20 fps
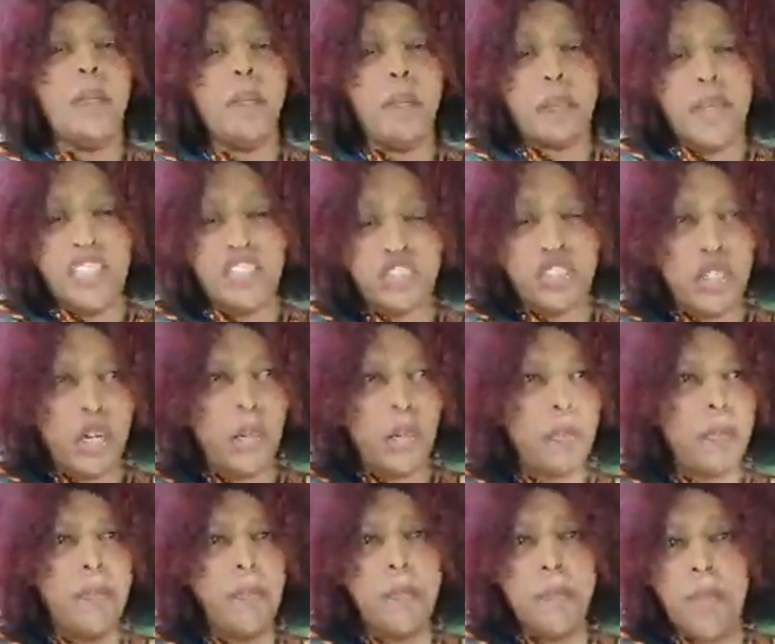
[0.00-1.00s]
Bishop
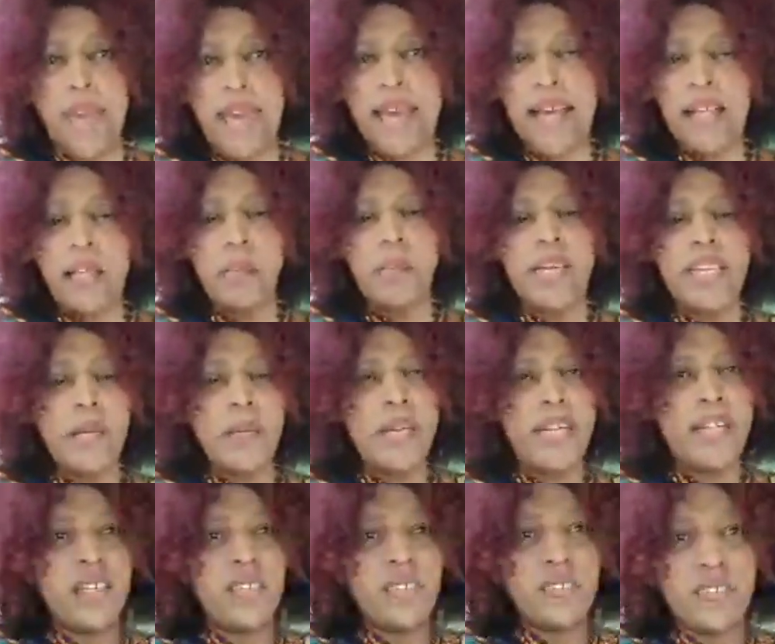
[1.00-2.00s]
Mel. Many,
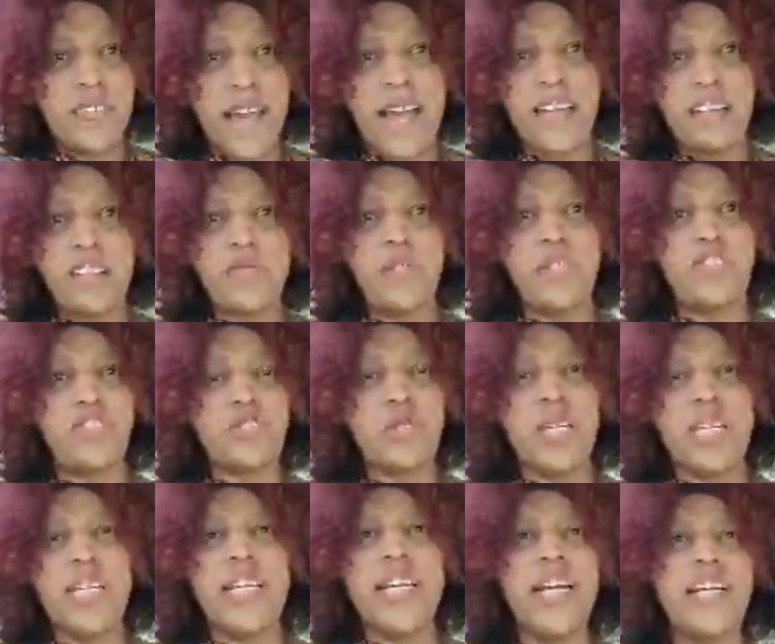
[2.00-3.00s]
many thanks for
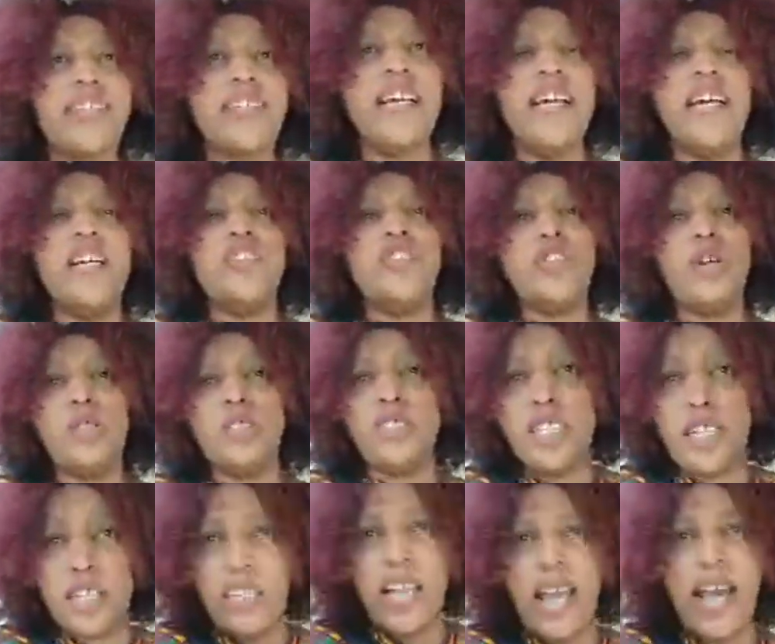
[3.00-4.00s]
joining us.
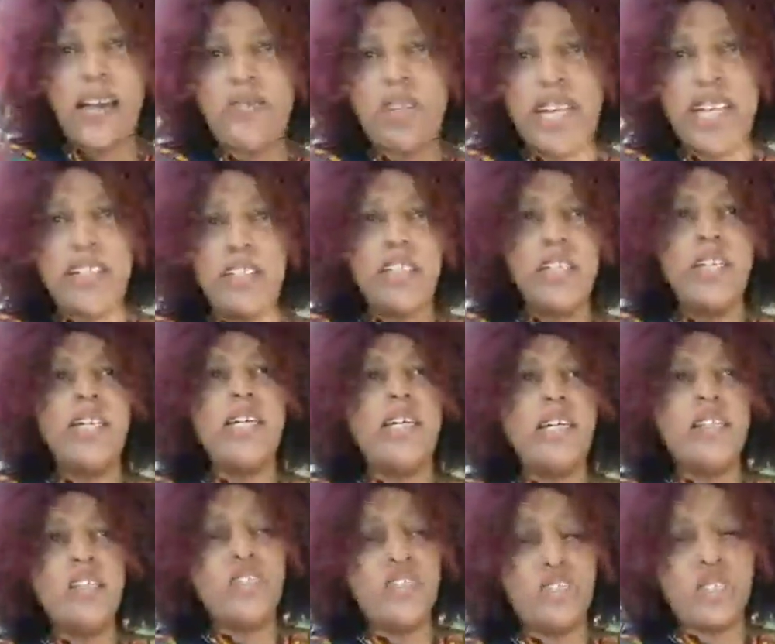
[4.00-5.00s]
Dr. Karen
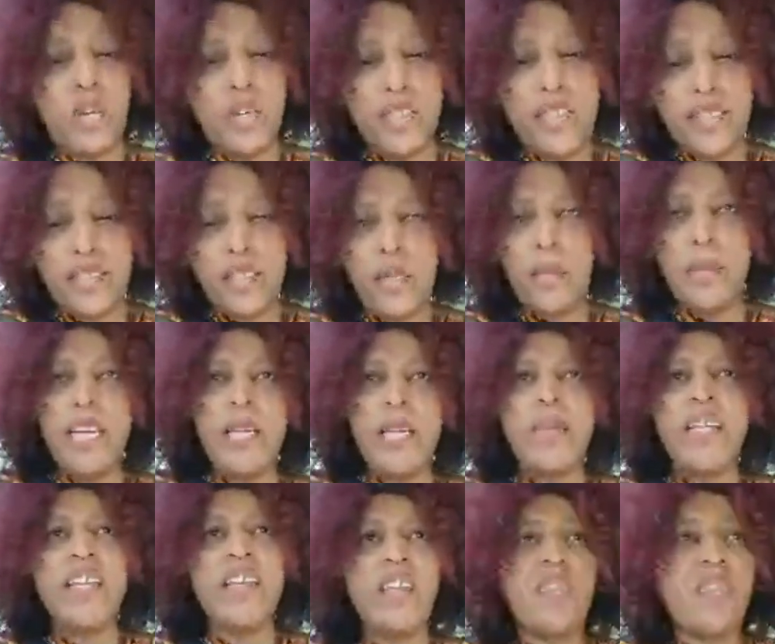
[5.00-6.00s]
Johnson, many,
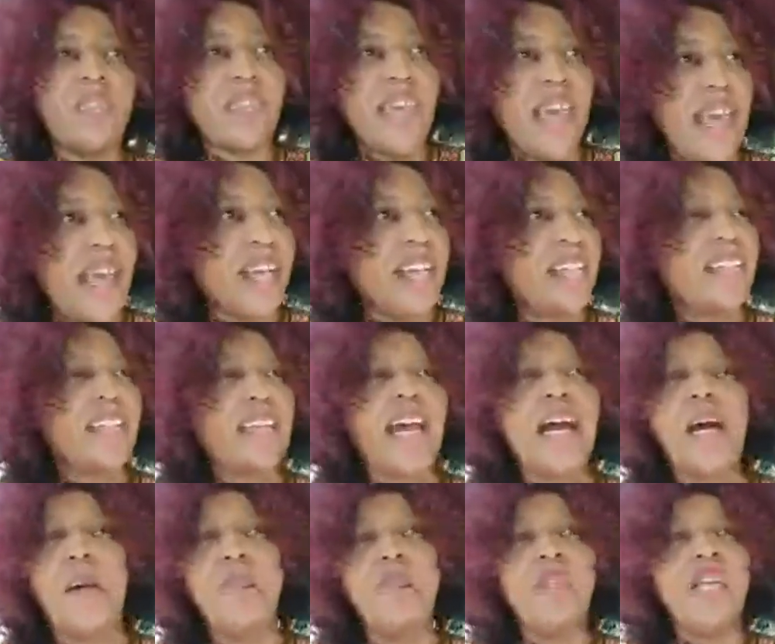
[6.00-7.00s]
many thanks.
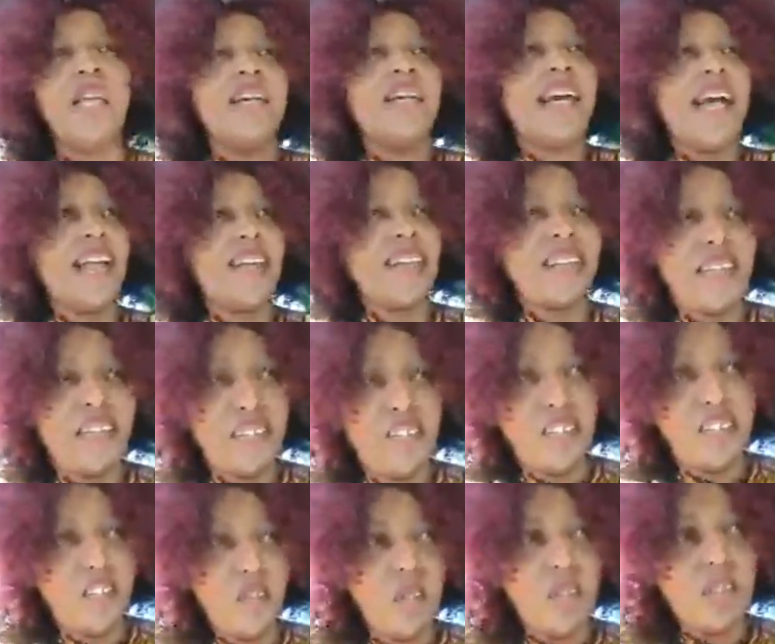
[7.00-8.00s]
Counselor
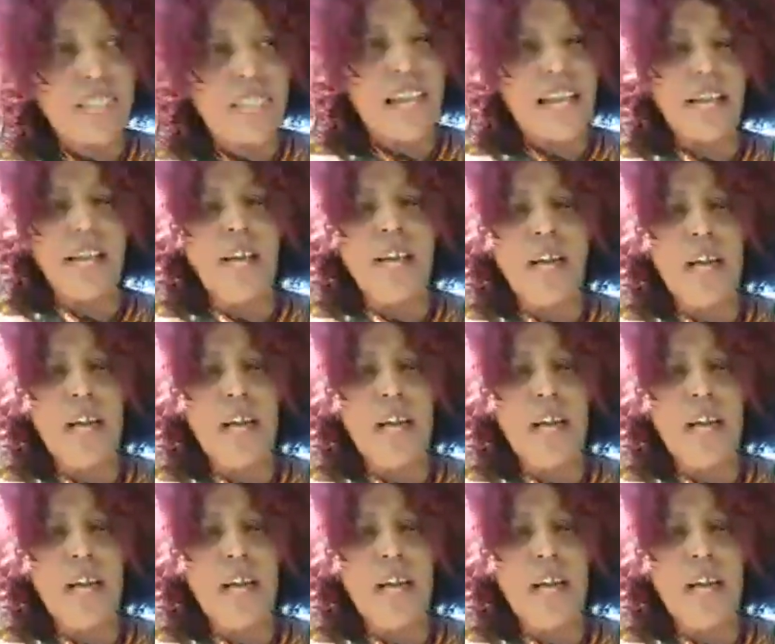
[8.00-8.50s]
Susan,